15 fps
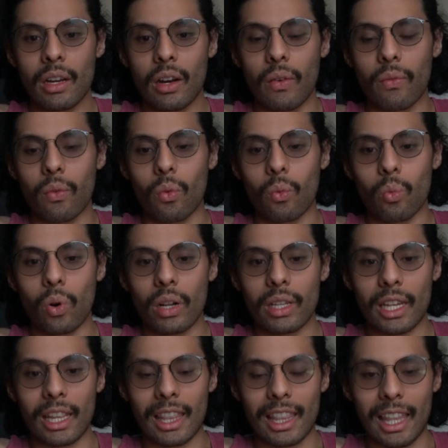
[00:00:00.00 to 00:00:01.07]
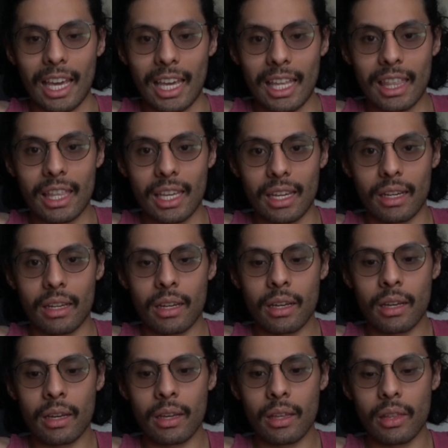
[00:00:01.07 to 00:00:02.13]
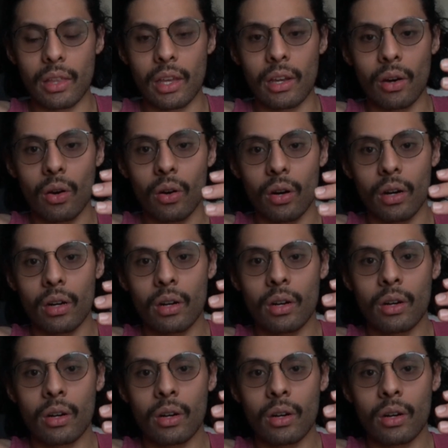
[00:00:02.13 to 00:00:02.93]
of what they think they are,